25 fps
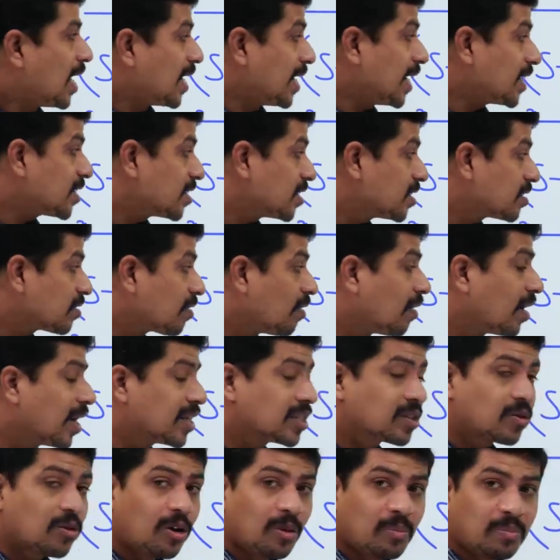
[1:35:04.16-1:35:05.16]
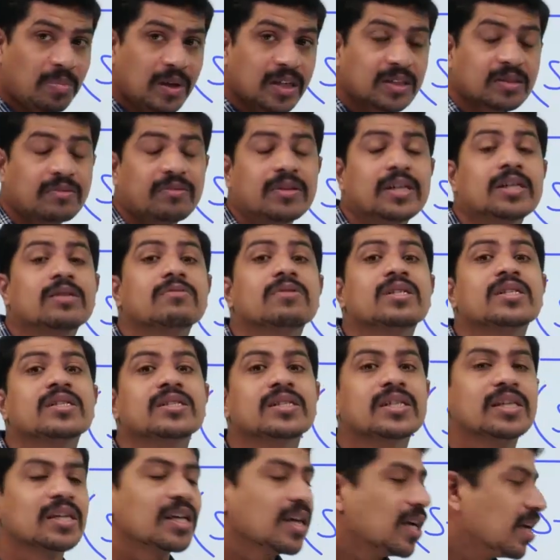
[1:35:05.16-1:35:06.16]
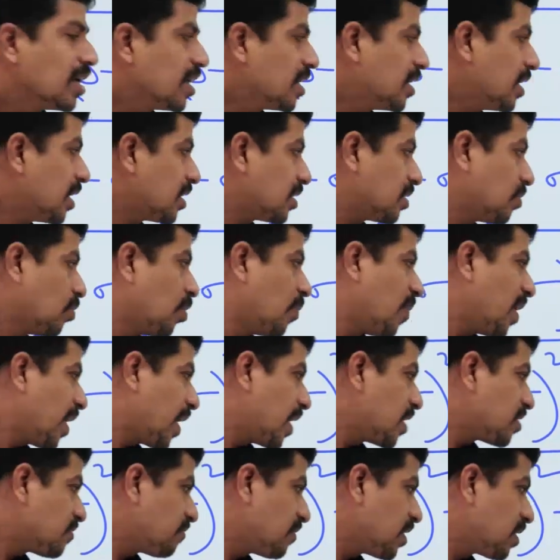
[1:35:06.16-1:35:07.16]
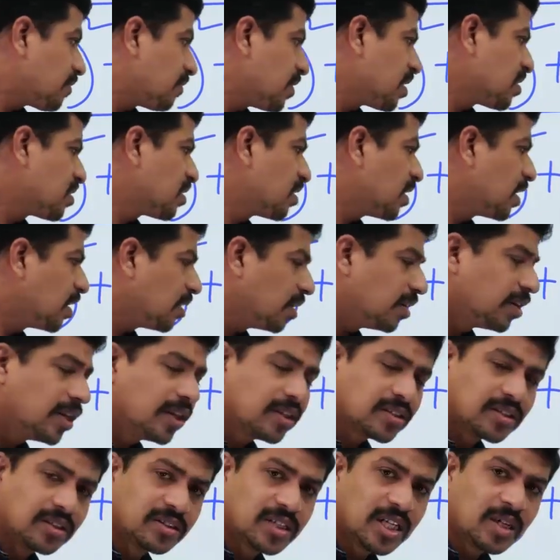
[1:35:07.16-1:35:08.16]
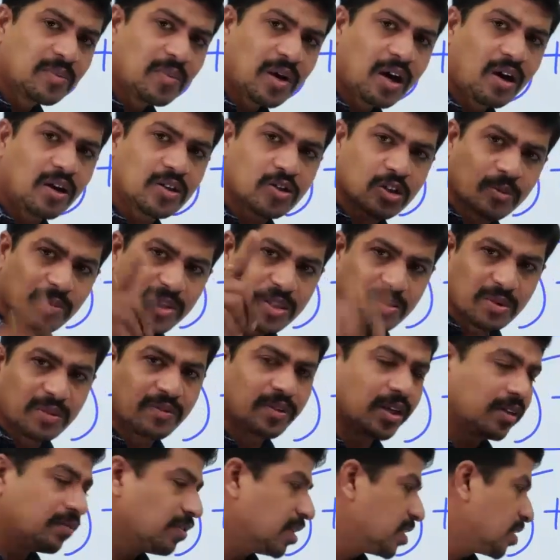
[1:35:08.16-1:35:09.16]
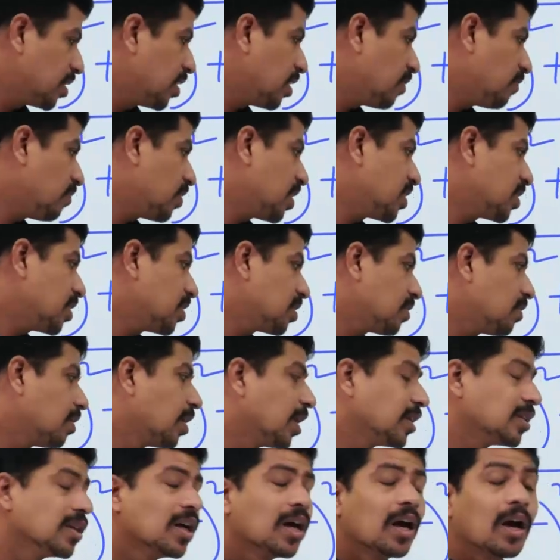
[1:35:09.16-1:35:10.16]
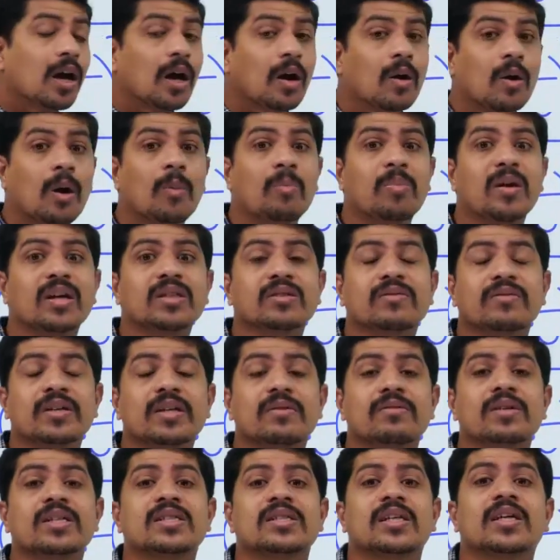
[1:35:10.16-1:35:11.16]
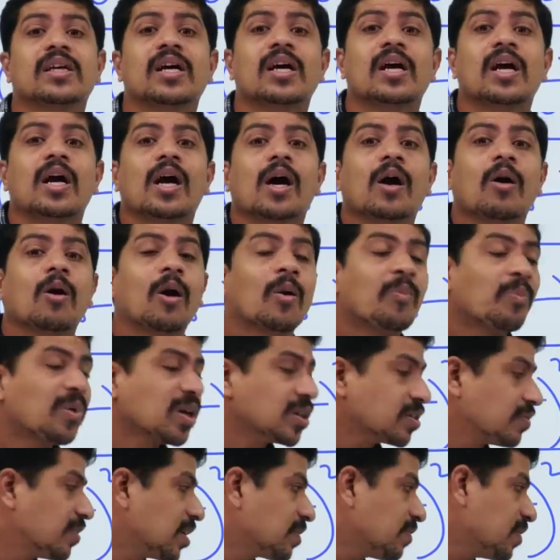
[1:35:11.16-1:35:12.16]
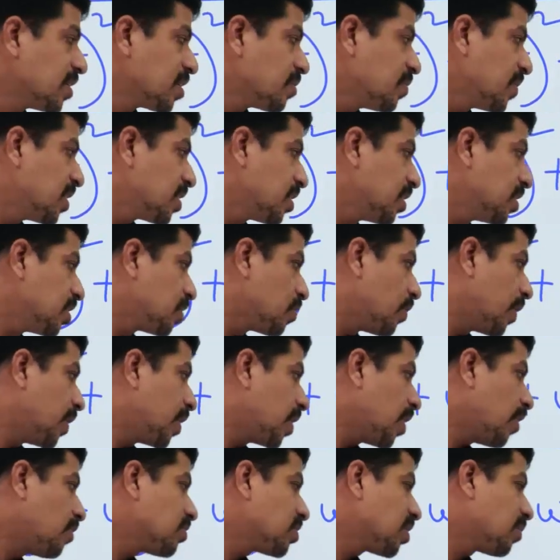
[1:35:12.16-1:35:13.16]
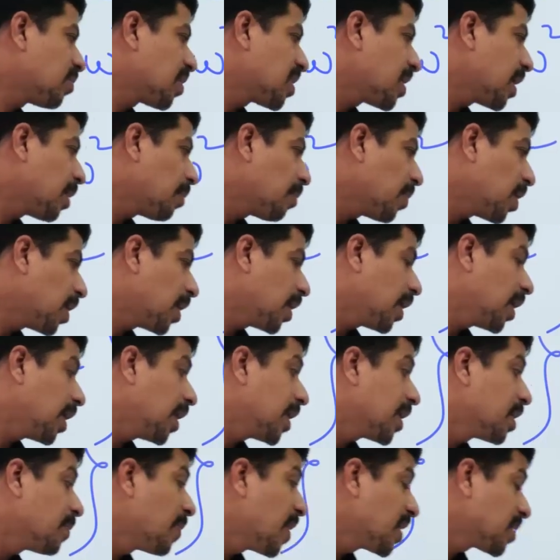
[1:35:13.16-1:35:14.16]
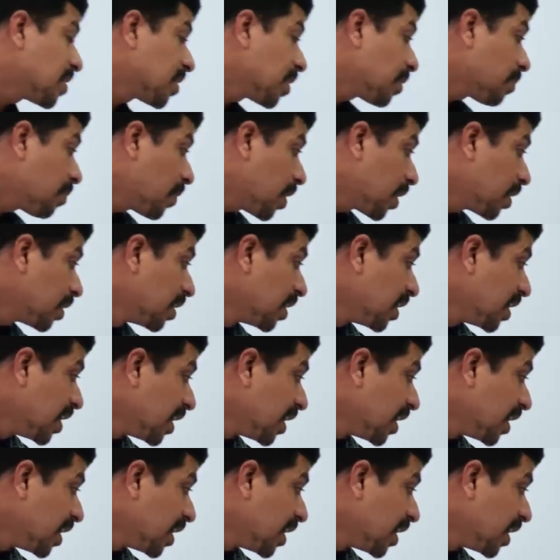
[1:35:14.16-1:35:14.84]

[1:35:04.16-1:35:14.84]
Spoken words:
S is called as complex frequency. Yes, omega is frequency, then this sigma also must be a frequency. Therefore, S is called as complex frequency. Complex frequency means it is going to have some real part and imaginary part.